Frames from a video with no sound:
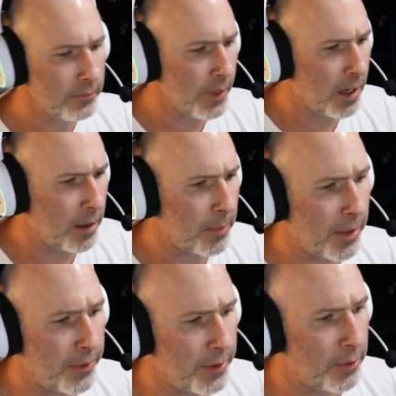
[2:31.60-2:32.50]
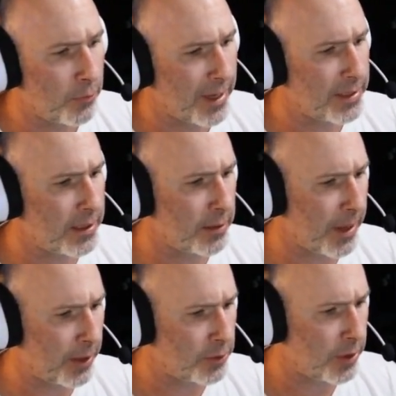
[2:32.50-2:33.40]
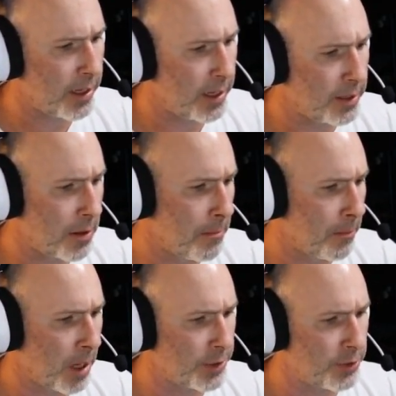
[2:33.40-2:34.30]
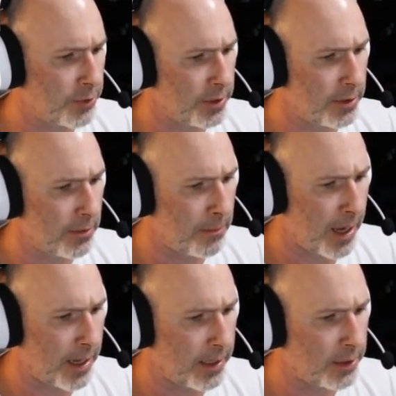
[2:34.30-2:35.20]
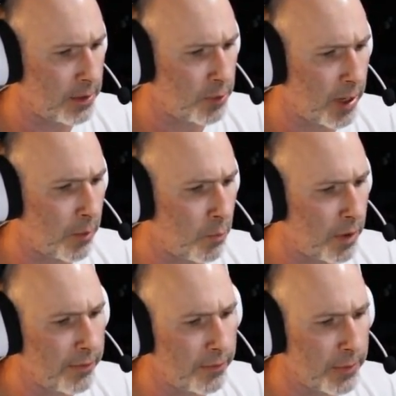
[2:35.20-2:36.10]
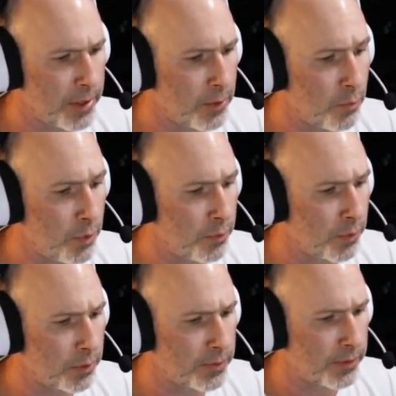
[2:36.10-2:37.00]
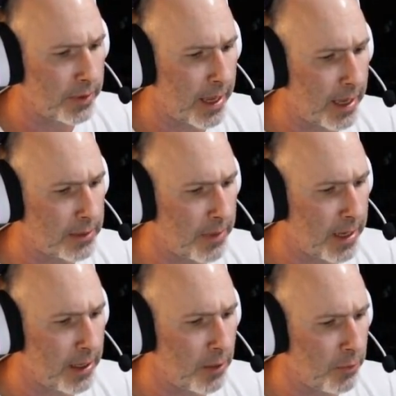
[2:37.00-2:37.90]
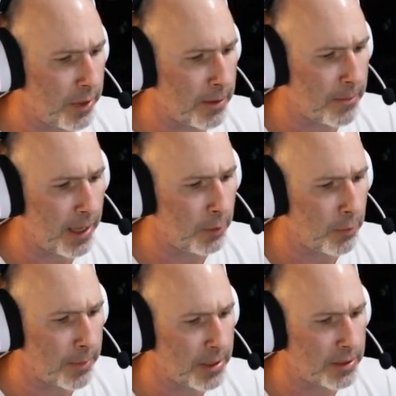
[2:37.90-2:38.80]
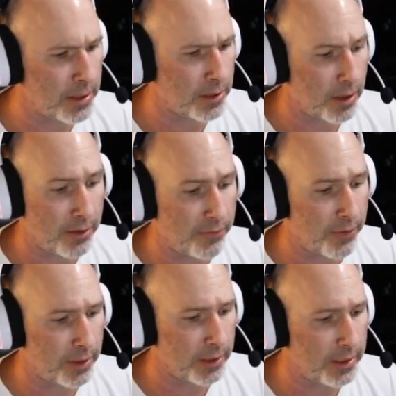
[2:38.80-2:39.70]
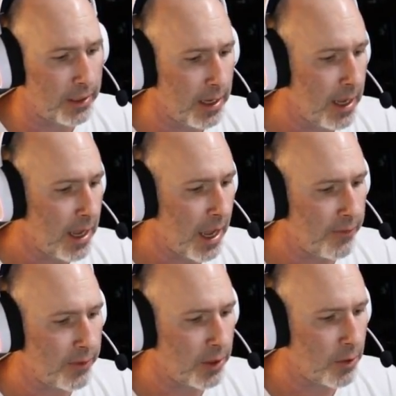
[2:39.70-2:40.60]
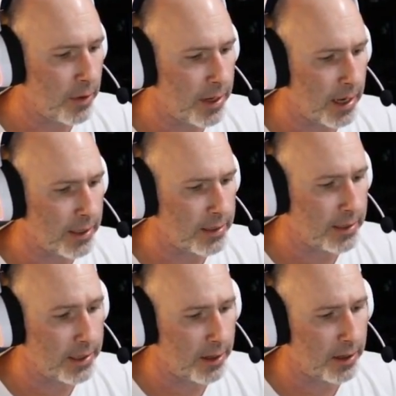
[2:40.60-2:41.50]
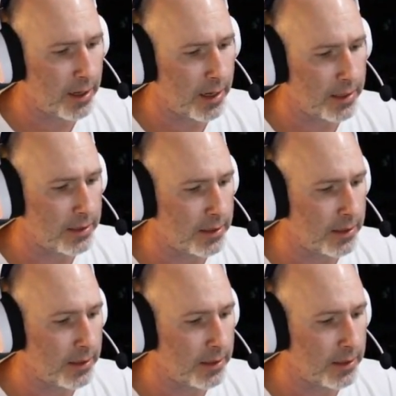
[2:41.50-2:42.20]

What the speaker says: The rest of the battle trait is Monstrous Might. Subtract 1 from the wound rolls for attacks made with melee weapons that target friendly Avengorii Dynasty Terrorgeist,